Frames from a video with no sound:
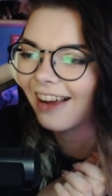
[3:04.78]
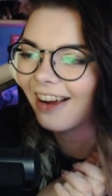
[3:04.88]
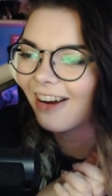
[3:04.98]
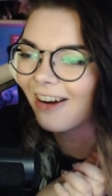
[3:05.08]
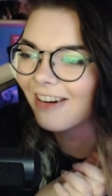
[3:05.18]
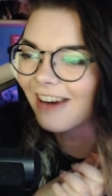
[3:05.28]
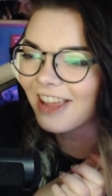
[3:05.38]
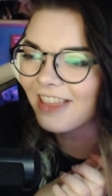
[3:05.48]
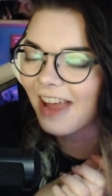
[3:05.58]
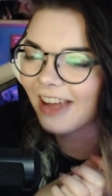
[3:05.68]

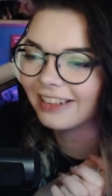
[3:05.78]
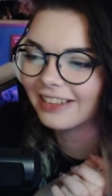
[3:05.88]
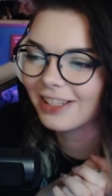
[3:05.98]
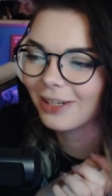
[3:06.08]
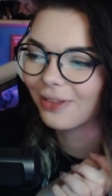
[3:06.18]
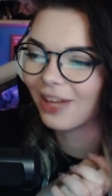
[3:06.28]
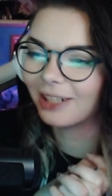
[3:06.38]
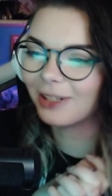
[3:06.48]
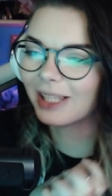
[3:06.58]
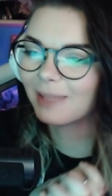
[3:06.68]
Alright then, so
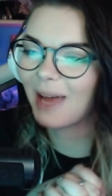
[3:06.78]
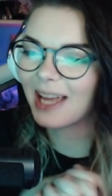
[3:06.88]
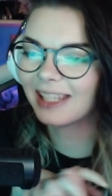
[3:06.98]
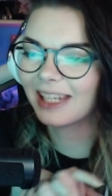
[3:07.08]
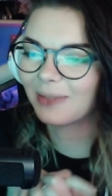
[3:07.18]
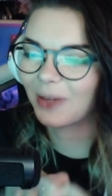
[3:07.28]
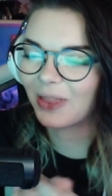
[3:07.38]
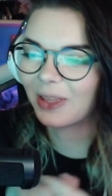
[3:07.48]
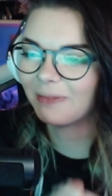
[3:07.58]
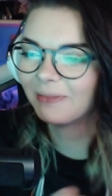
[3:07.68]
Thanos is besties with
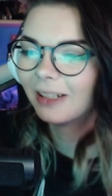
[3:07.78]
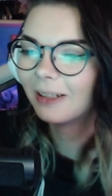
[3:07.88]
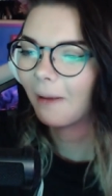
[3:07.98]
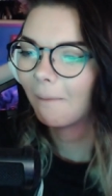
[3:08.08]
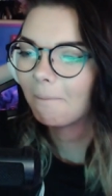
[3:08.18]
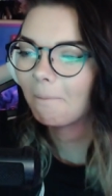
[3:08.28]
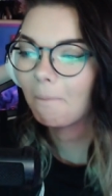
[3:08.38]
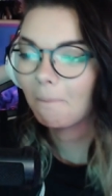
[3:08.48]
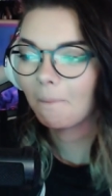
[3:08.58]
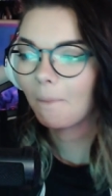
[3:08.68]
them.
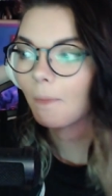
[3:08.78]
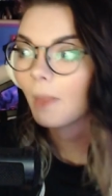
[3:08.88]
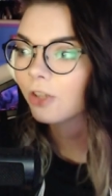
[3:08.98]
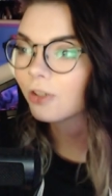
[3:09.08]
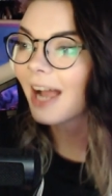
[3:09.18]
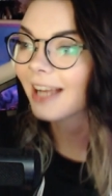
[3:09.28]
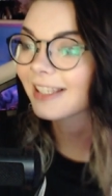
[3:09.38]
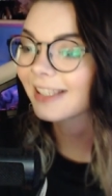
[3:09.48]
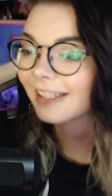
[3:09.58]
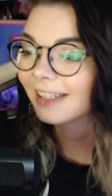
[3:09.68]

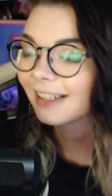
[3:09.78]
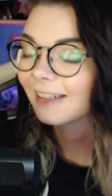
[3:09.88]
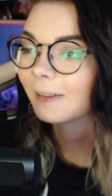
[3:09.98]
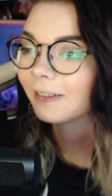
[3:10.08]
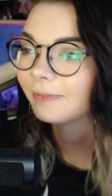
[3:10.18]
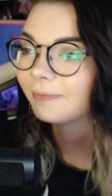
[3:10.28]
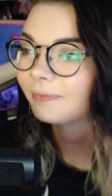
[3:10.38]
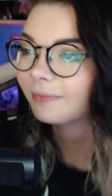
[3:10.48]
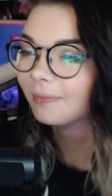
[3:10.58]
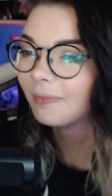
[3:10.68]
Drax! No good here.
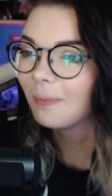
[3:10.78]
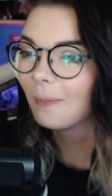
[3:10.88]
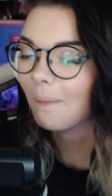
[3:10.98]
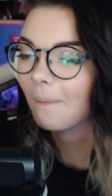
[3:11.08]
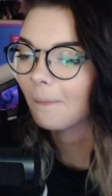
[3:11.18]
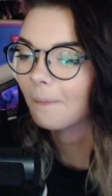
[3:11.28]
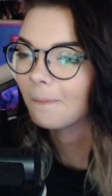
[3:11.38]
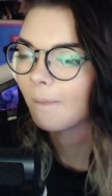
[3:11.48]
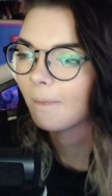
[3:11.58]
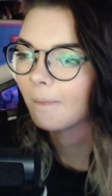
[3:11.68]
Please.
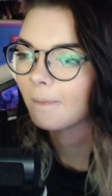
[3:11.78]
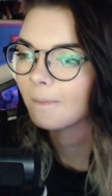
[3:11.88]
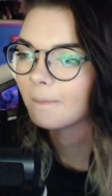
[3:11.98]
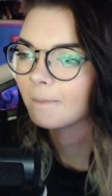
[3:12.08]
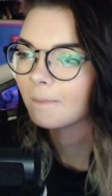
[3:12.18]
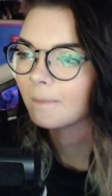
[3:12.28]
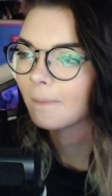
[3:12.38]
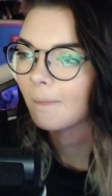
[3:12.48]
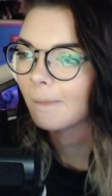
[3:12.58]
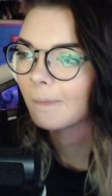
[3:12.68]
No. Let us
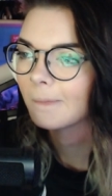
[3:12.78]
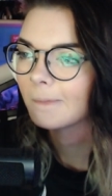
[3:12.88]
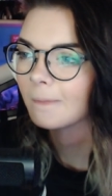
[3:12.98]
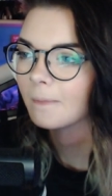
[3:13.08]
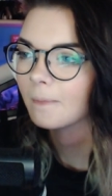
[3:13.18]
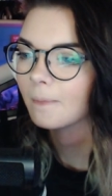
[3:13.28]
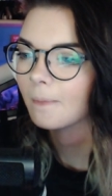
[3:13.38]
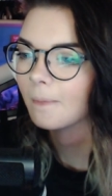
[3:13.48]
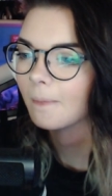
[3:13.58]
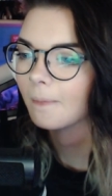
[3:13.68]
take a picture to
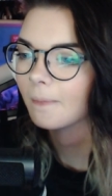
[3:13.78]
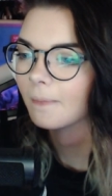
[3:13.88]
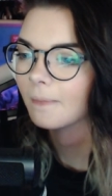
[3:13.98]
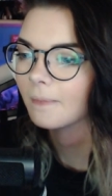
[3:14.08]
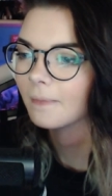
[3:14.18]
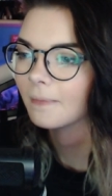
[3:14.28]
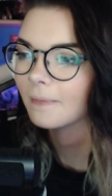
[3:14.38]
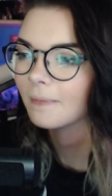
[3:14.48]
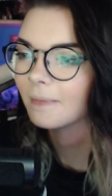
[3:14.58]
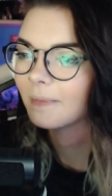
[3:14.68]
send to my wife and
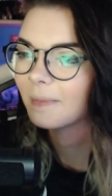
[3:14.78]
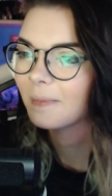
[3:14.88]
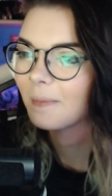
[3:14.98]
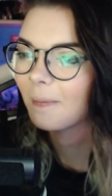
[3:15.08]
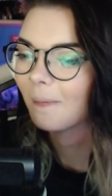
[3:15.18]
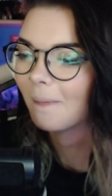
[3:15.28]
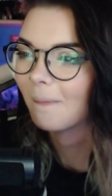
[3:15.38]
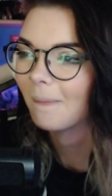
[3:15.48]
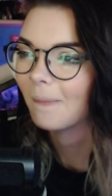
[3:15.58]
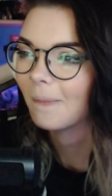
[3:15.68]
daughter. I would
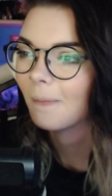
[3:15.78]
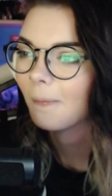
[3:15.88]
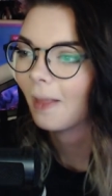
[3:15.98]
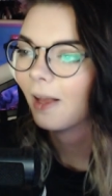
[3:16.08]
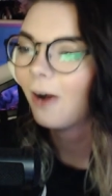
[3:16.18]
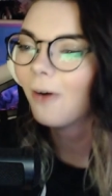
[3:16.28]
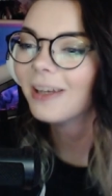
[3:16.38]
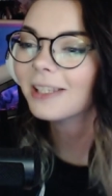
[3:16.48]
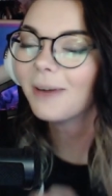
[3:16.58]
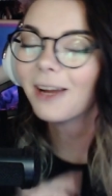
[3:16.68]
prefer. Ah. Oh,
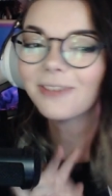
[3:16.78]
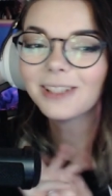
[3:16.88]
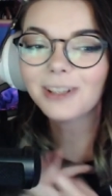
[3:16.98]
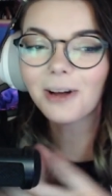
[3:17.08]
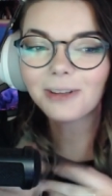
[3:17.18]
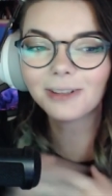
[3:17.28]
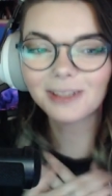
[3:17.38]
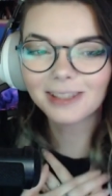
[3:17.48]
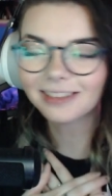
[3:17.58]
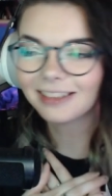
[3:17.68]
his wife and daughter are
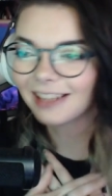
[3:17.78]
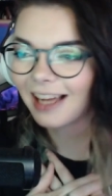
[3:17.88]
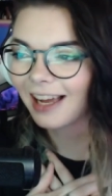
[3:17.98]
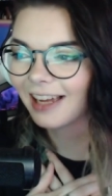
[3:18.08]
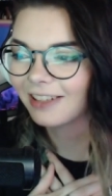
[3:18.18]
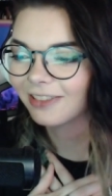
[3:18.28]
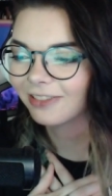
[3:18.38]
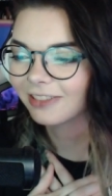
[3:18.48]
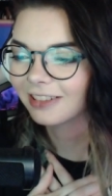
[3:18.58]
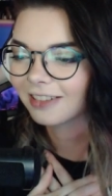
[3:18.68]
still
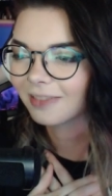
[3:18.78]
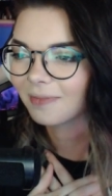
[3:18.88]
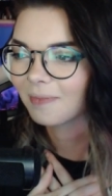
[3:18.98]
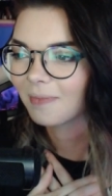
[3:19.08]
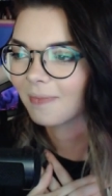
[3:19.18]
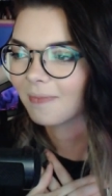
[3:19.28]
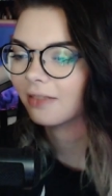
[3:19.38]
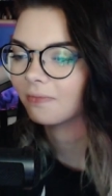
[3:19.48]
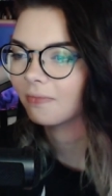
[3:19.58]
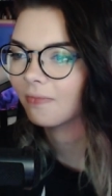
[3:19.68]
alive. You look
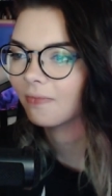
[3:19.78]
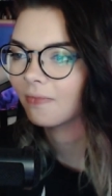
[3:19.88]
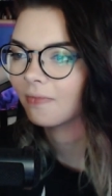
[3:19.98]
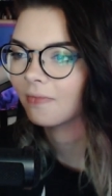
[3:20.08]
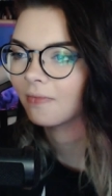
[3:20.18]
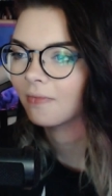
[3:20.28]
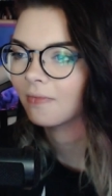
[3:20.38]
terrible. Where I'm standing.